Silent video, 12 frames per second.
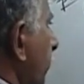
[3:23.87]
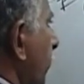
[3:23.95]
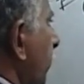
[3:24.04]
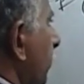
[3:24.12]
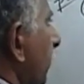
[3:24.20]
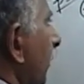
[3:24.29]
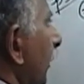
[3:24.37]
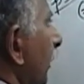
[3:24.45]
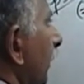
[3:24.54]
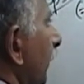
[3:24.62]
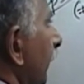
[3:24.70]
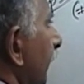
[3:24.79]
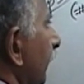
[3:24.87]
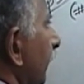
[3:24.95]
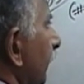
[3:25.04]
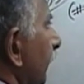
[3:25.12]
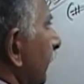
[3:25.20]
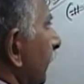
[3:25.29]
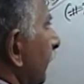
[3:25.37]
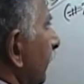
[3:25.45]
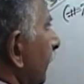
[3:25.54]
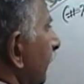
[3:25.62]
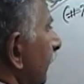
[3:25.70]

(silence)